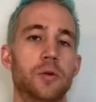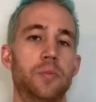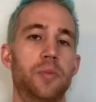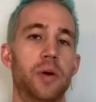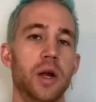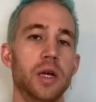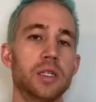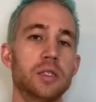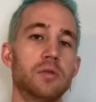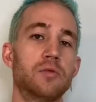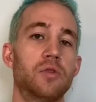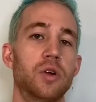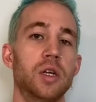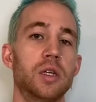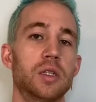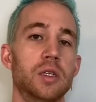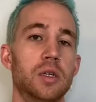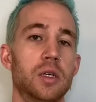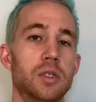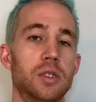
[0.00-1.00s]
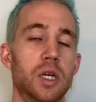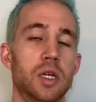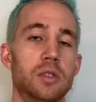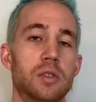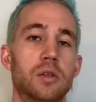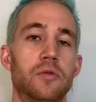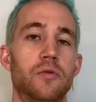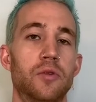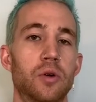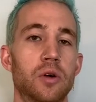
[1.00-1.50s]
price of rent
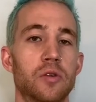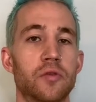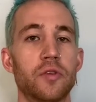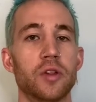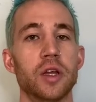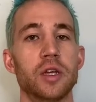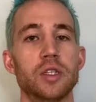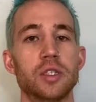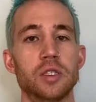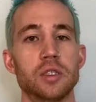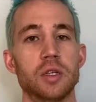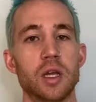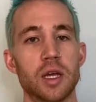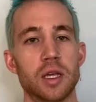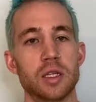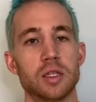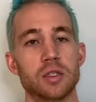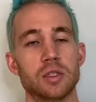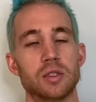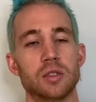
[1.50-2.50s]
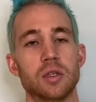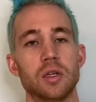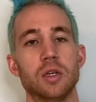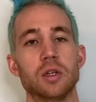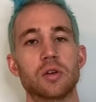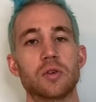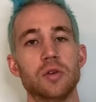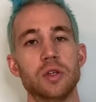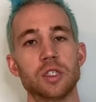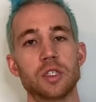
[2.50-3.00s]
adjusted for inflation has
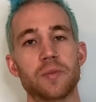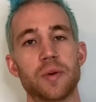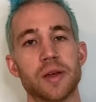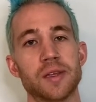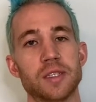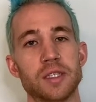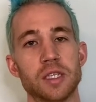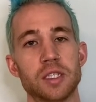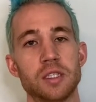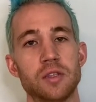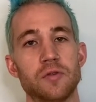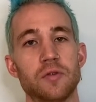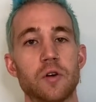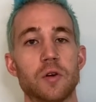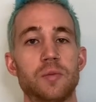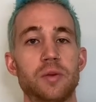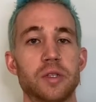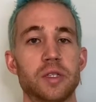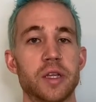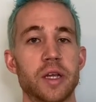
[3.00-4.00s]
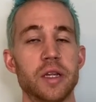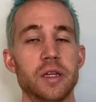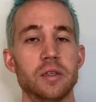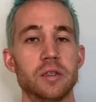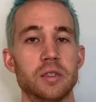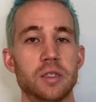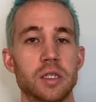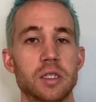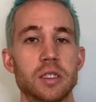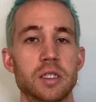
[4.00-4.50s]
increased by 64%
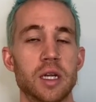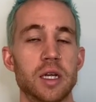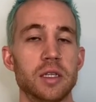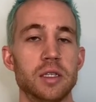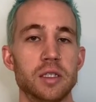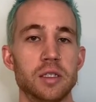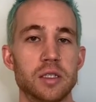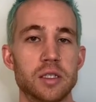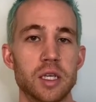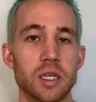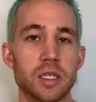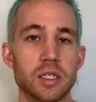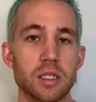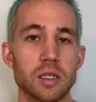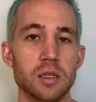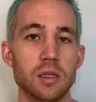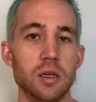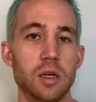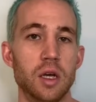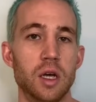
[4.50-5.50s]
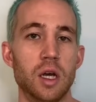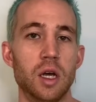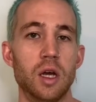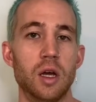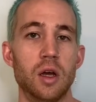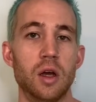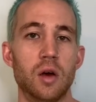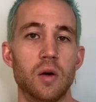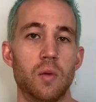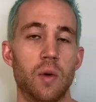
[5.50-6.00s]
since 1960,
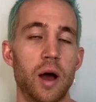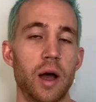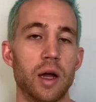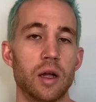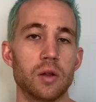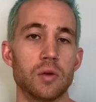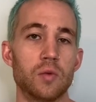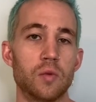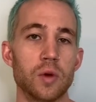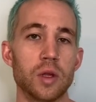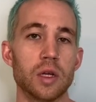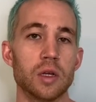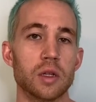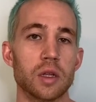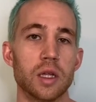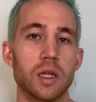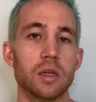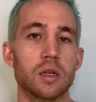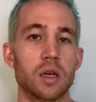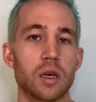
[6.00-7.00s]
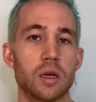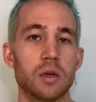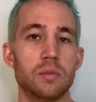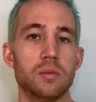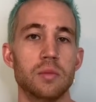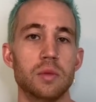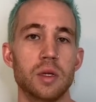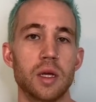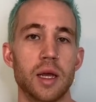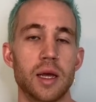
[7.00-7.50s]
while real
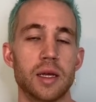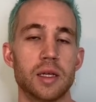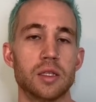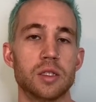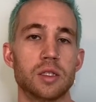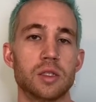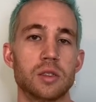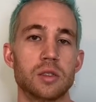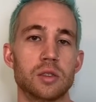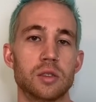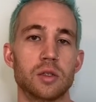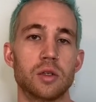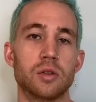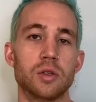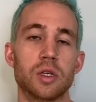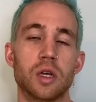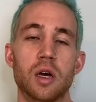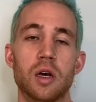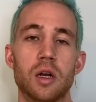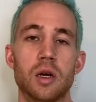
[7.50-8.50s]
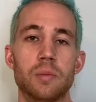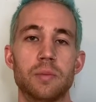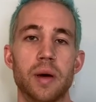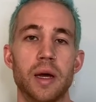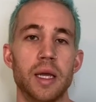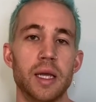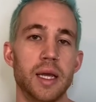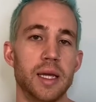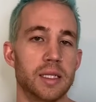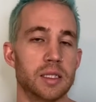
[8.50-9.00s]
income has only gone up
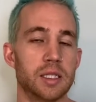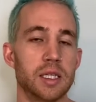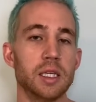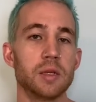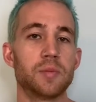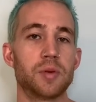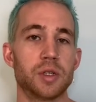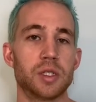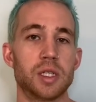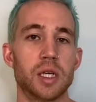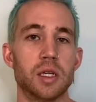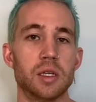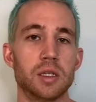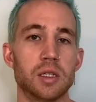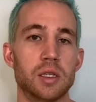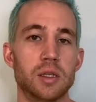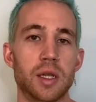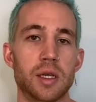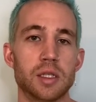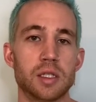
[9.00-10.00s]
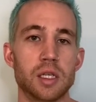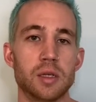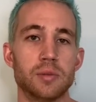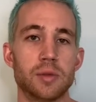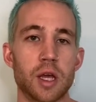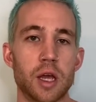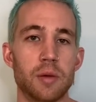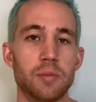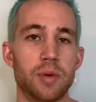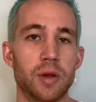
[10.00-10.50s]
by 18% in that same
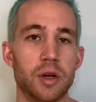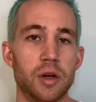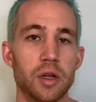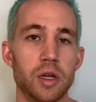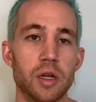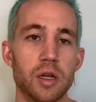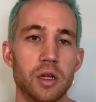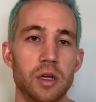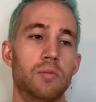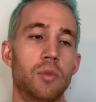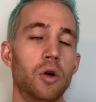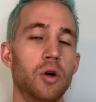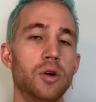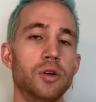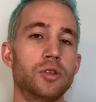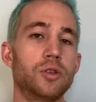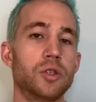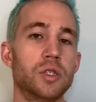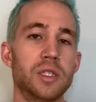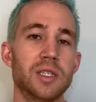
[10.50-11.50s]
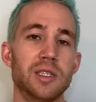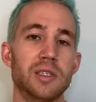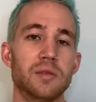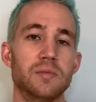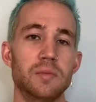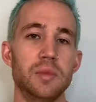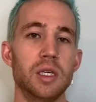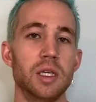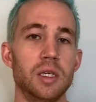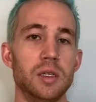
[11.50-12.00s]
time period. More interesting to
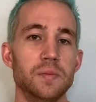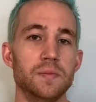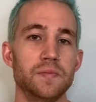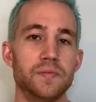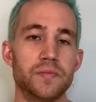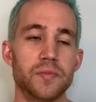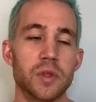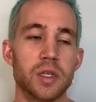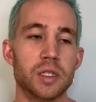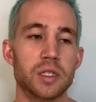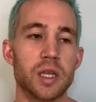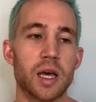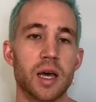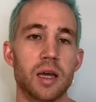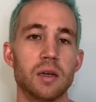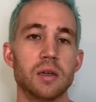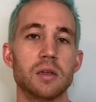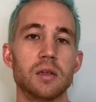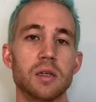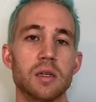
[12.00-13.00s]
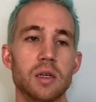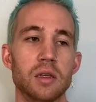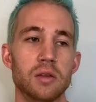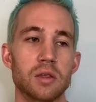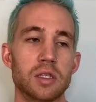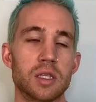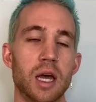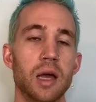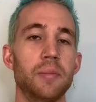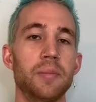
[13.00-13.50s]
me is that in the
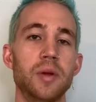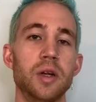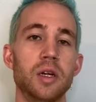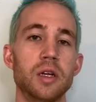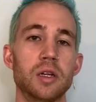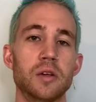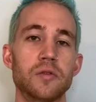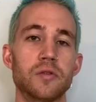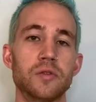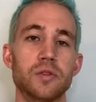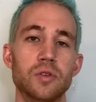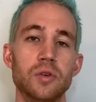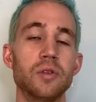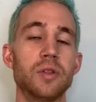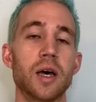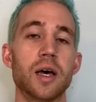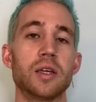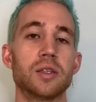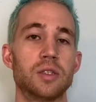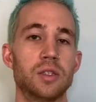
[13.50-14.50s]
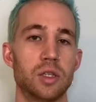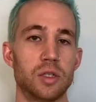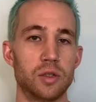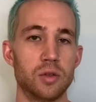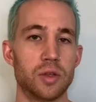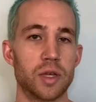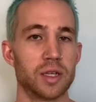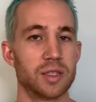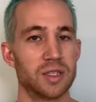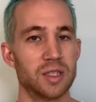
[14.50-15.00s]
time period of 2000 to
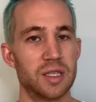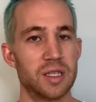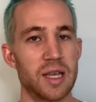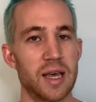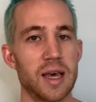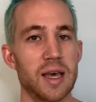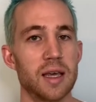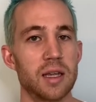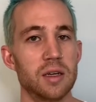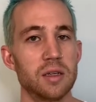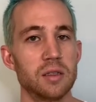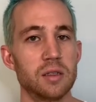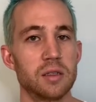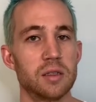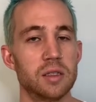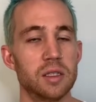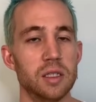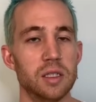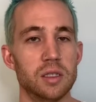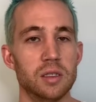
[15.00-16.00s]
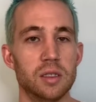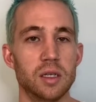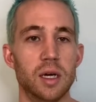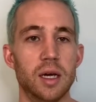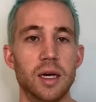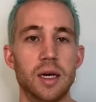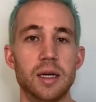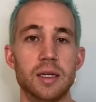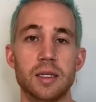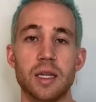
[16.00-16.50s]
2010, the
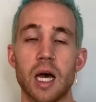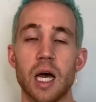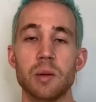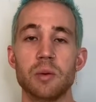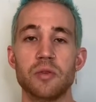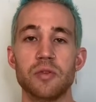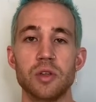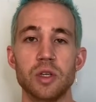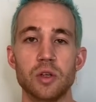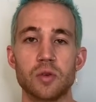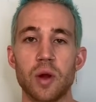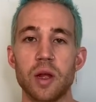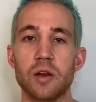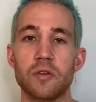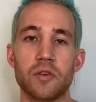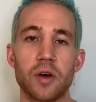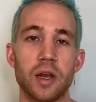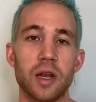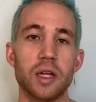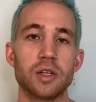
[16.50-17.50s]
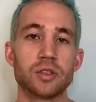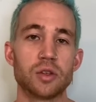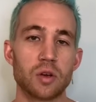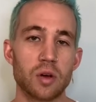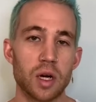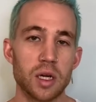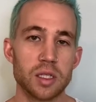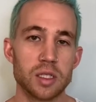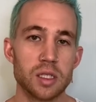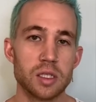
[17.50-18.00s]
time of the Great Financial
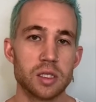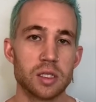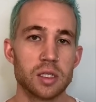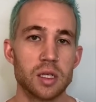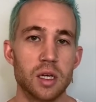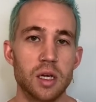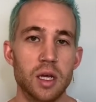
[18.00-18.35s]
Crisis,